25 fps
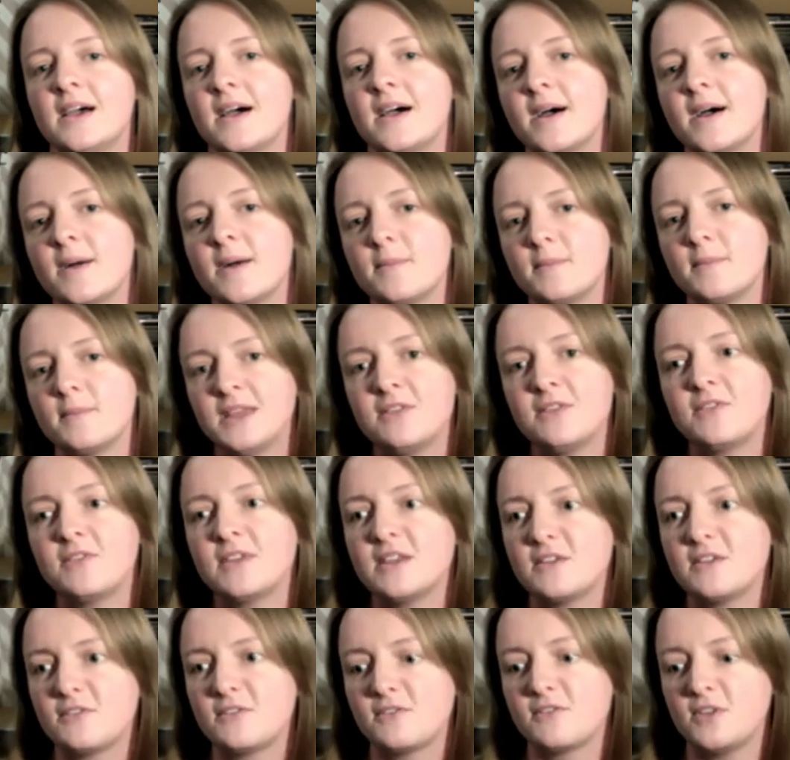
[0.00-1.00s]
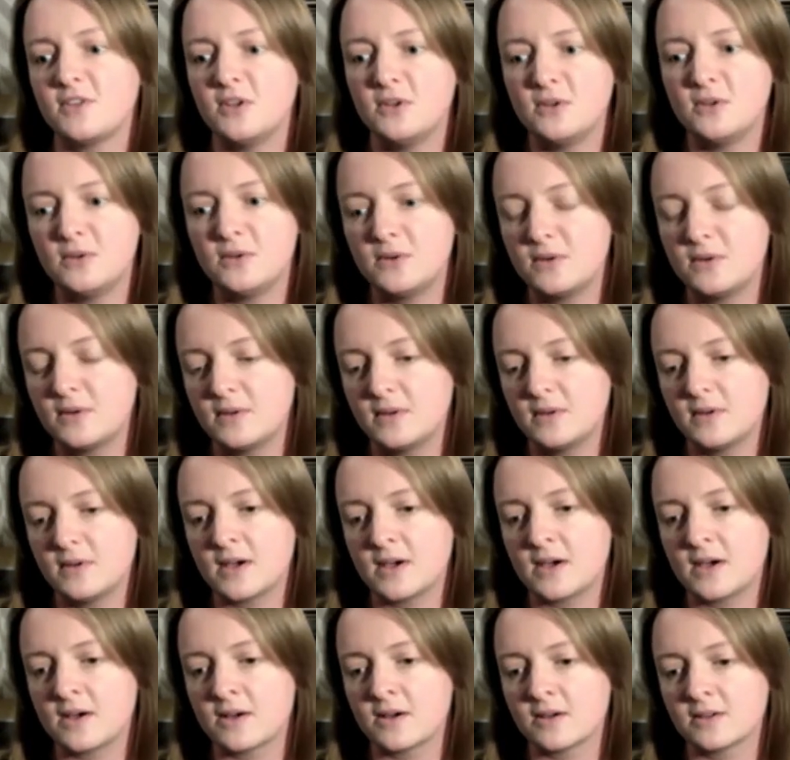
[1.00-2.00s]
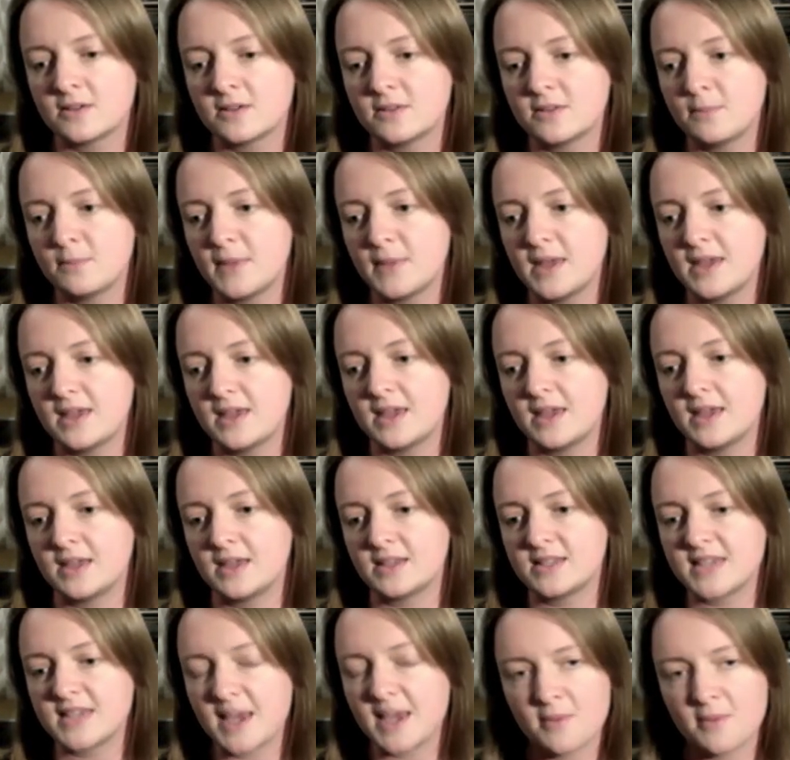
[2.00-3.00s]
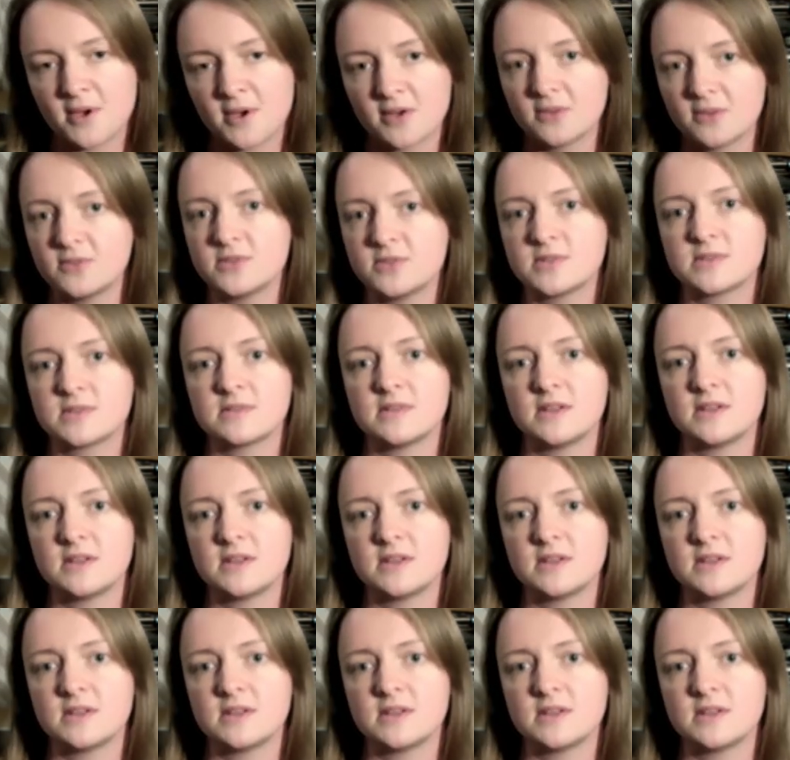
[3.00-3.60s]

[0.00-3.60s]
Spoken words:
Even if you are making demos,